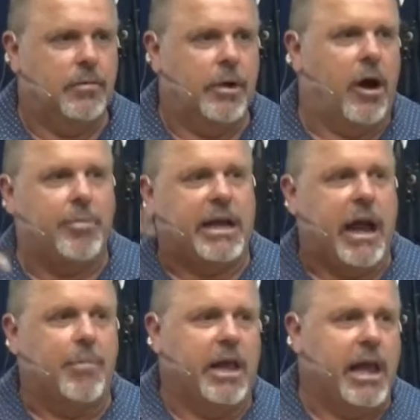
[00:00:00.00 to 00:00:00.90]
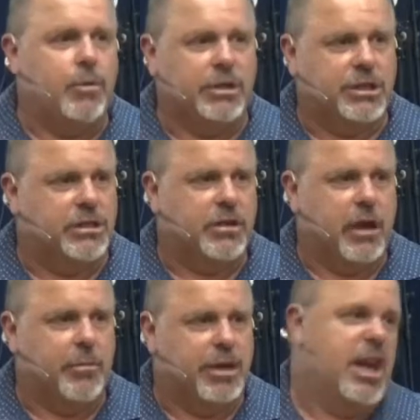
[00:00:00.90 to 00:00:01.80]
When I become the head, which is
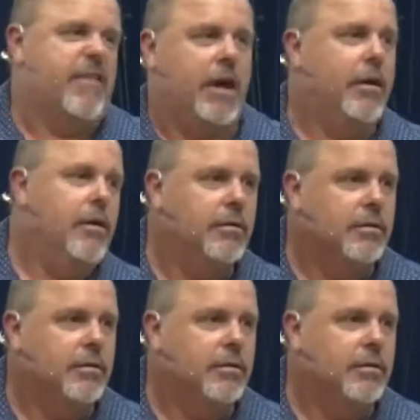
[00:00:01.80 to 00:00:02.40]
going to be never,